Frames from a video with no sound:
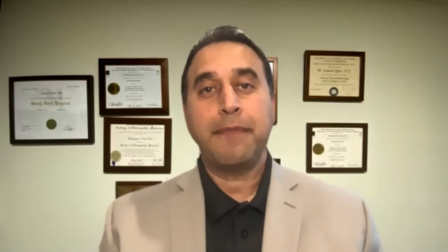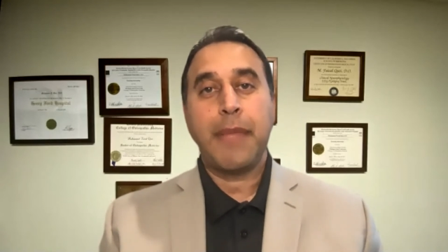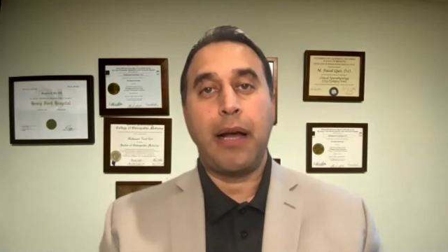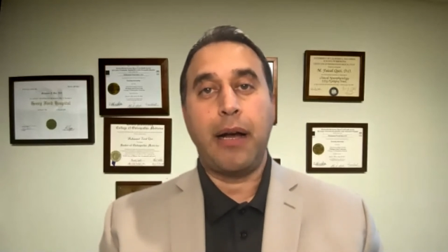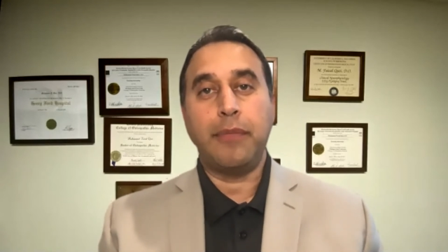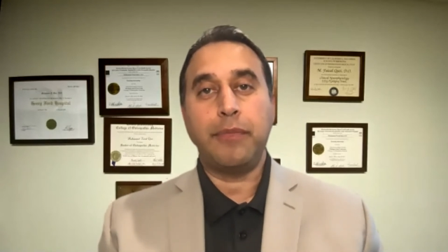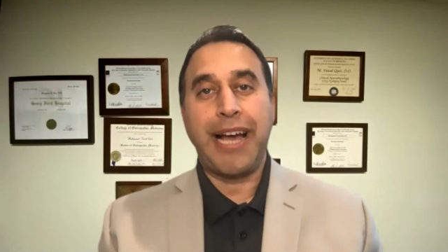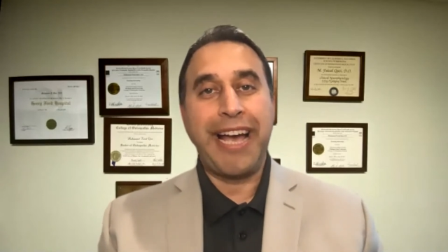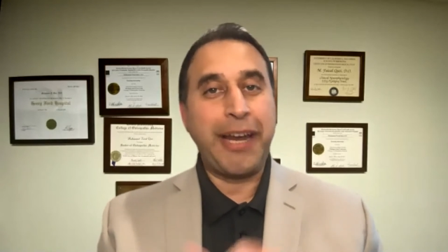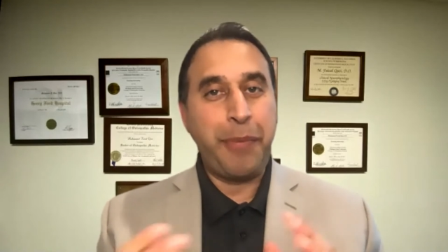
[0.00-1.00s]

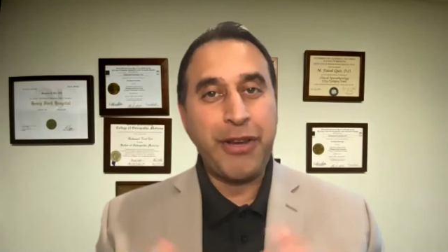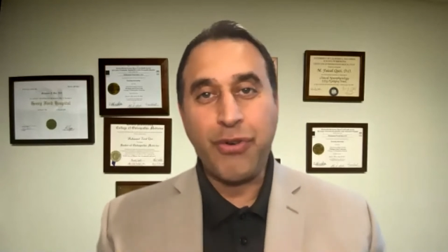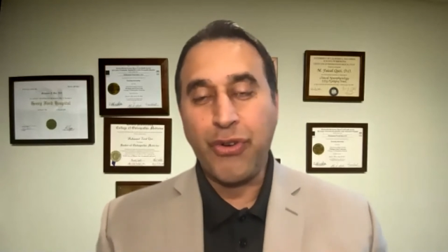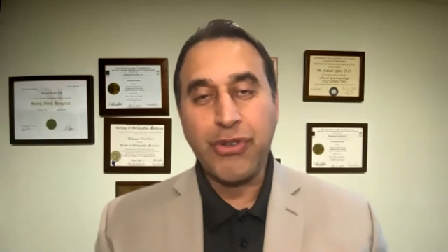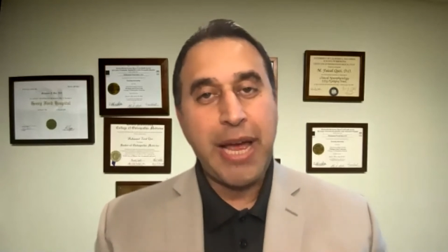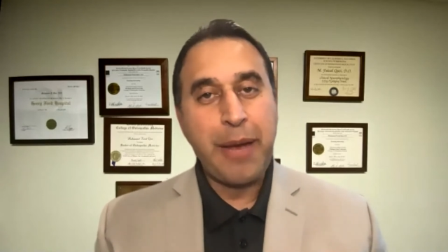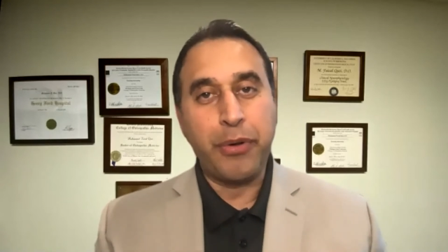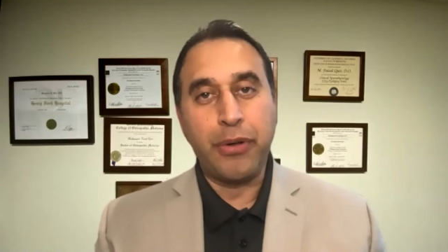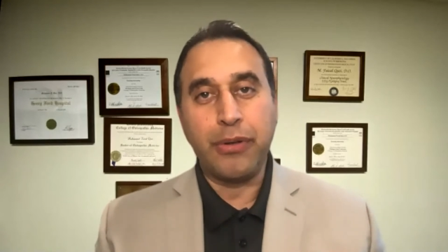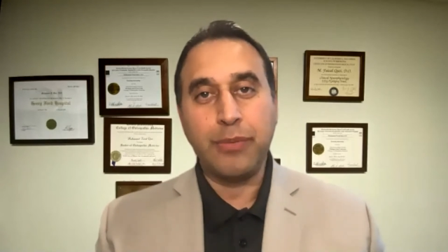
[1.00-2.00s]
I had a patient, for
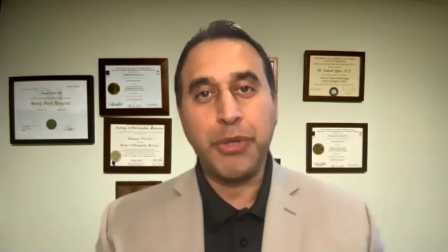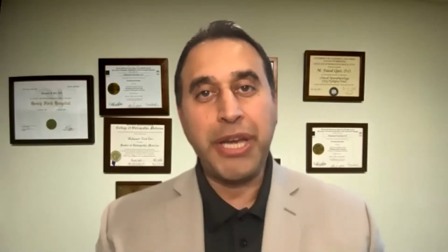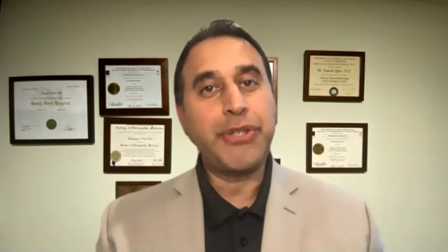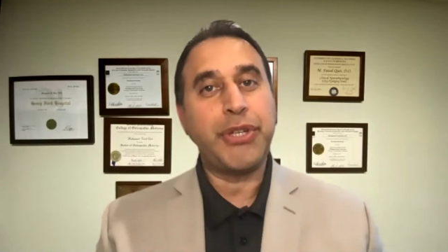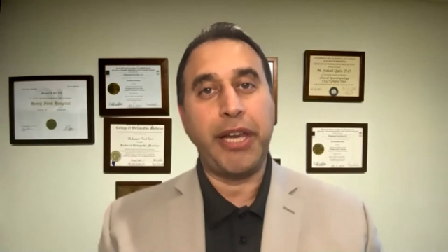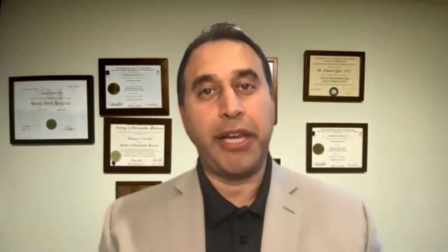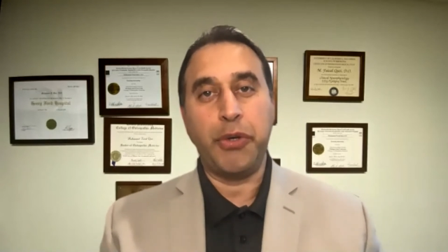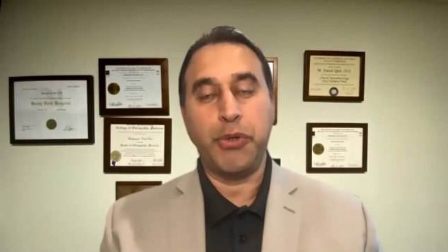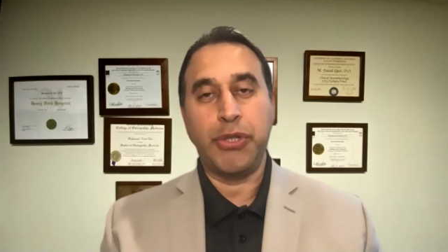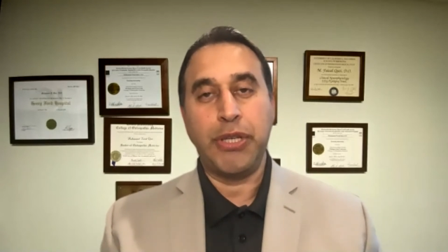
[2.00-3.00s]
example, yesterday
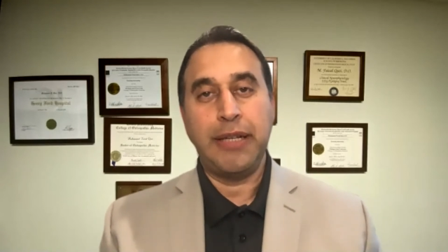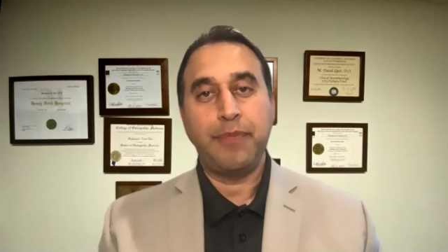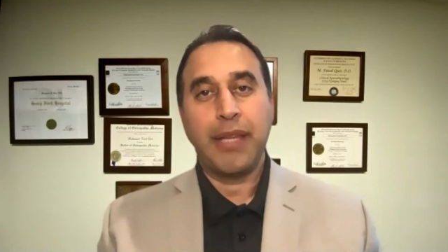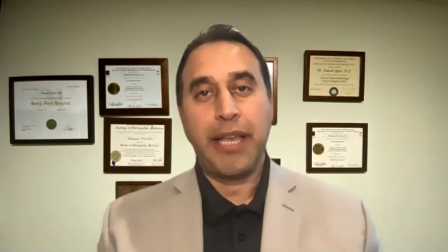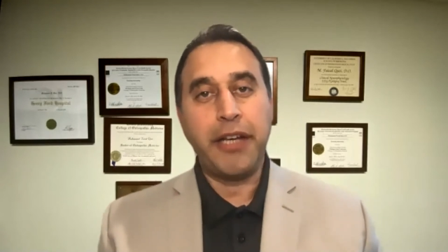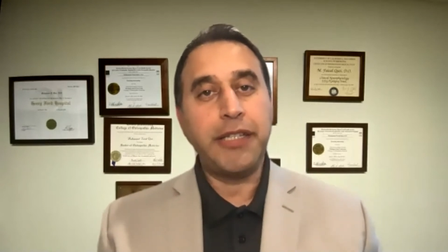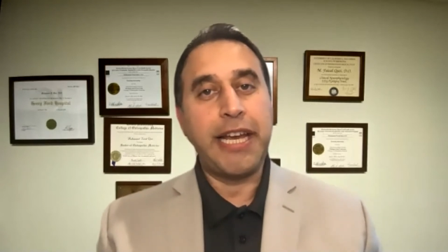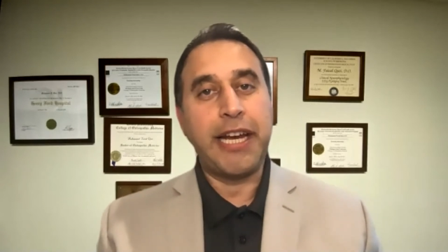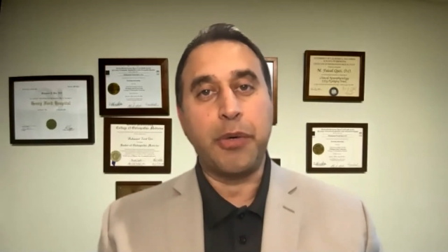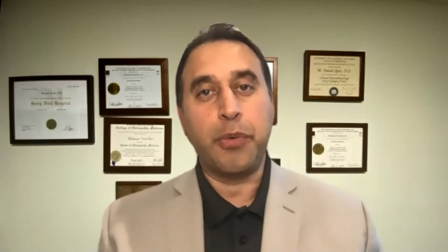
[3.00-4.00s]
whose
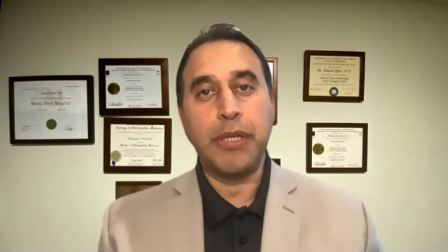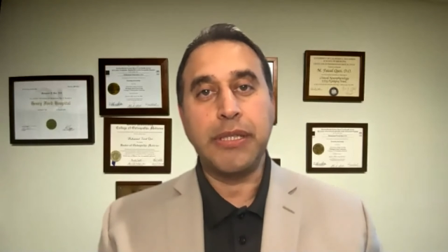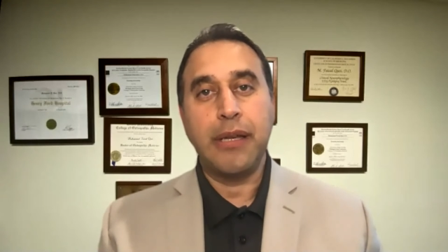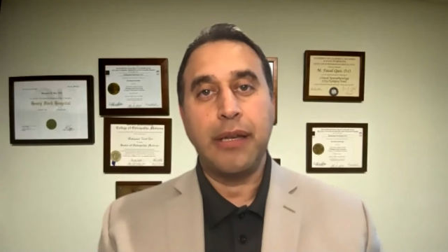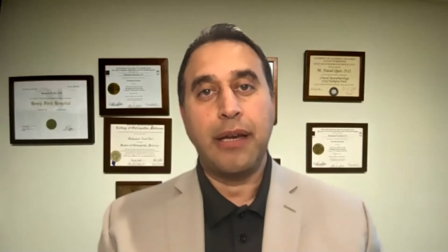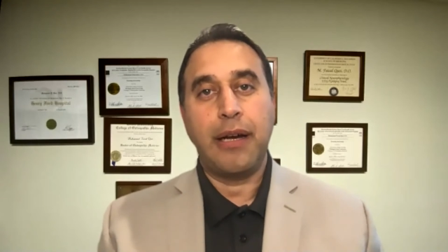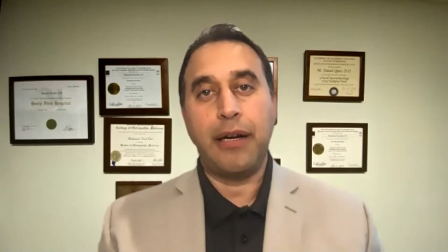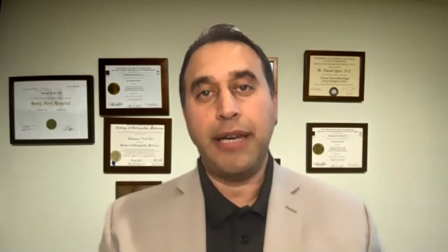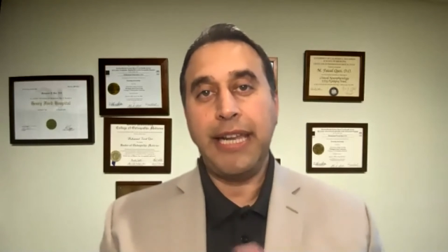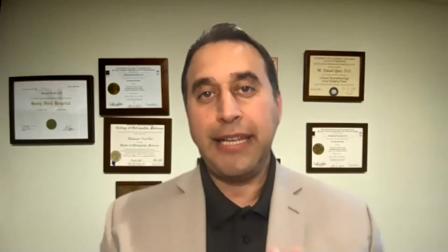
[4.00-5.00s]
caretaker was her
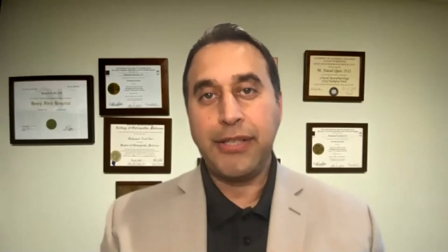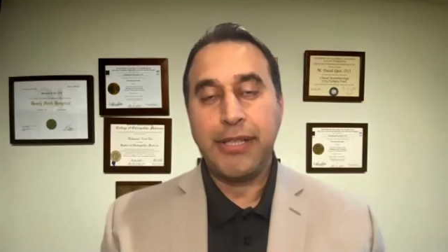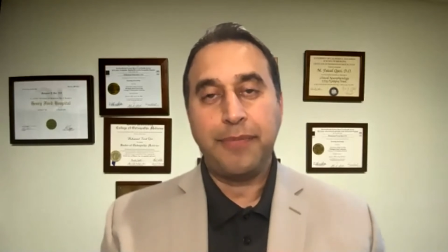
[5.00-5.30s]
niece,